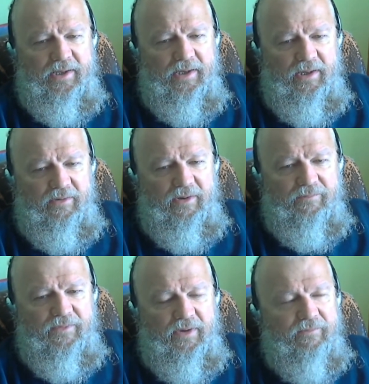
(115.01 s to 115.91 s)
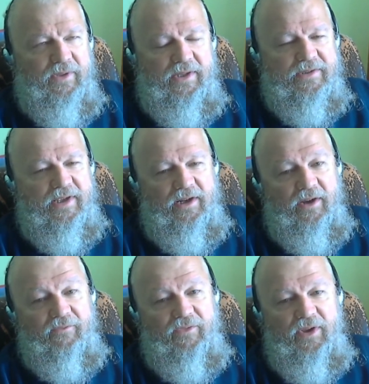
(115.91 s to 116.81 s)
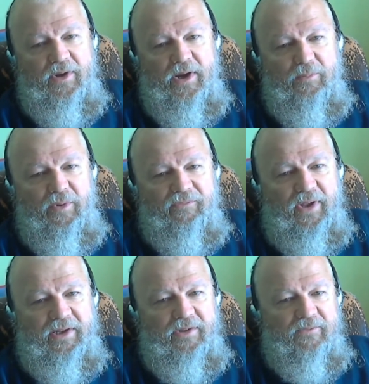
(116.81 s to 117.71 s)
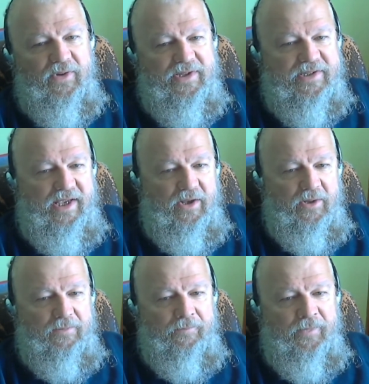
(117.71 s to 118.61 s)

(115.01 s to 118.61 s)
uh, of, of, the uh, reflective uh, sail.